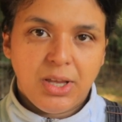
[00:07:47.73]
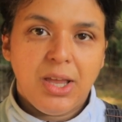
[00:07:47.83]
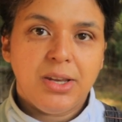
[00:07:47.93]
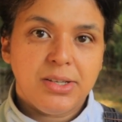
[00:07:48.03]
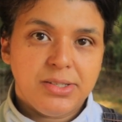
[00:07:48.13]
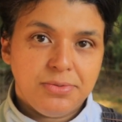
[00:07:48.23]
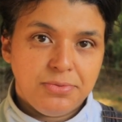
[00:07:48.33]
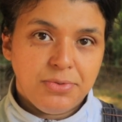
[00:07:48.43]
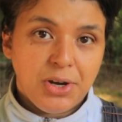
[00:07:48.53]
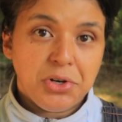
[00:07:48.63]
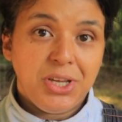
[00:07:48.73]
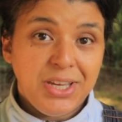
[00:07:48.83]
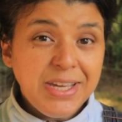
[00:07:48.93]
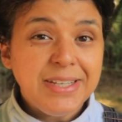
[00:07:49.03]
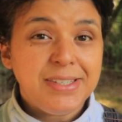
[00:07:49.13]
it is very
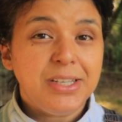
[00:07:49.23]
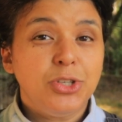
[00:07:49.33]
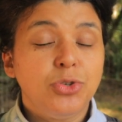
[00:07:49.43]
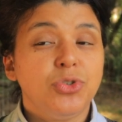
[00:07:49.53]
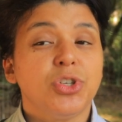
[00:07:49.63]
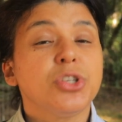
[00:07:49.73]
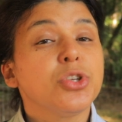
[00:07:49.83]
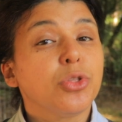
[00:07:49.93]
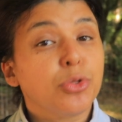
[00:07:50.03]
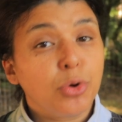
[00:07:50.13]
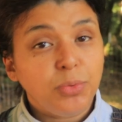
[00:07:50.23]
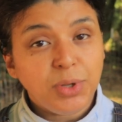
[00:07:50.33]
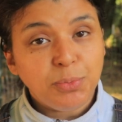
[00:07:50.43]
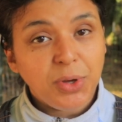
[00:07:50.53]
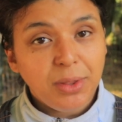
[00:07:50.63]
easy to just throw
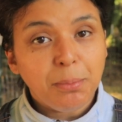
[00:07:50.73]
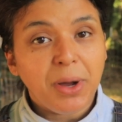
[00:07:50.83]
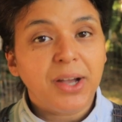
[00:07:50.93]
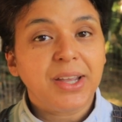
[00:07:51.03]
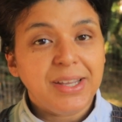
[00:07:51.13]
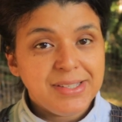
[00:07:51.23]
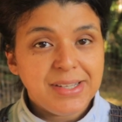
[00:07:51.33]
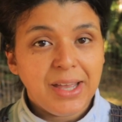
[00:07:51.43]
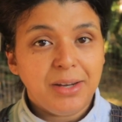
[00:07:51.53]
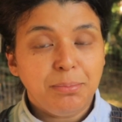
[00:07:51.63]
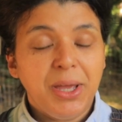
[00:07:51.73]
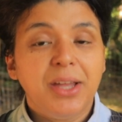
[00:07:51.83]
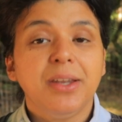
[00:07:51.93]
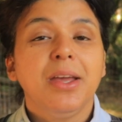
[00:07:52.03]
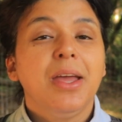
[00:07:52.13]
them with a buck inside a
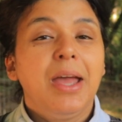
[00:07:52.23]
pen